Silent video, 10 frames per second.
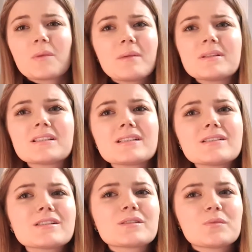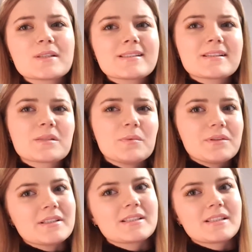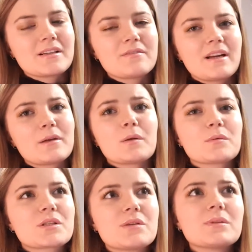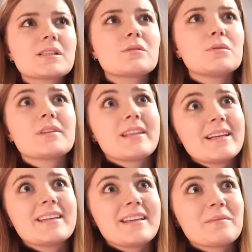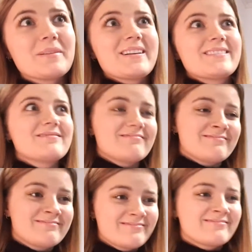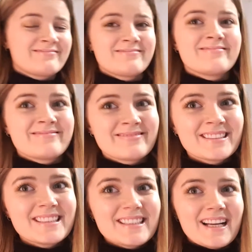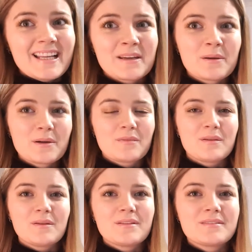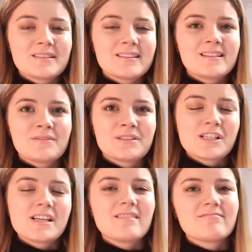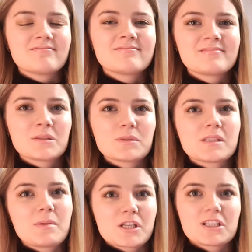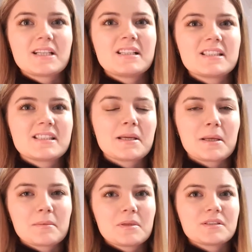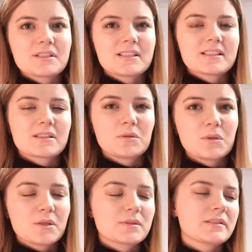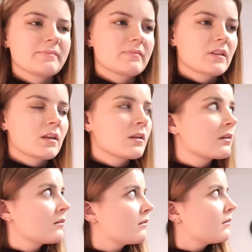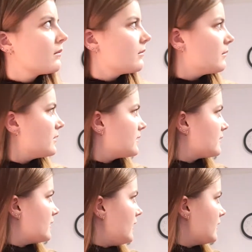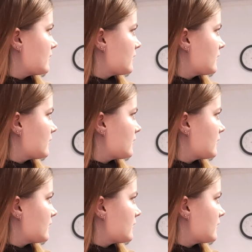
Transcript: maybe she just wasn't experienced enough. I don't know. She was an old lady, but I don't know if she was specialized in piercings. Who knows? What is that?